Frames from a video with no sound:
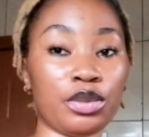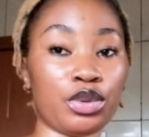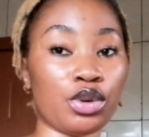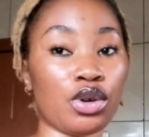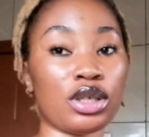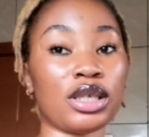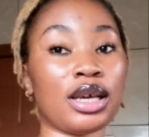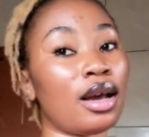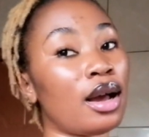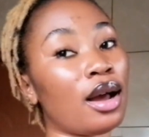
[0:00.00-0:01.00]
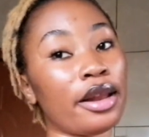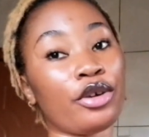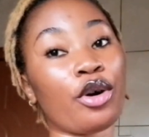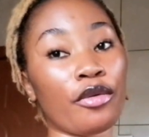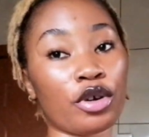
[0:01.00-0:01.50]
product at the
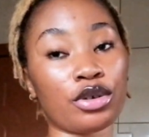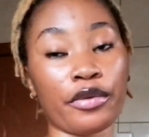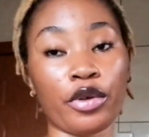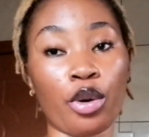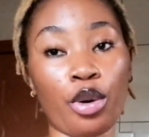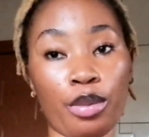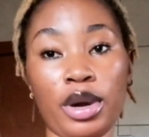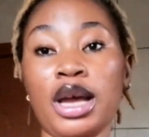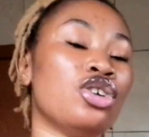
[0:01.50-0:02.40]
comfort of your home.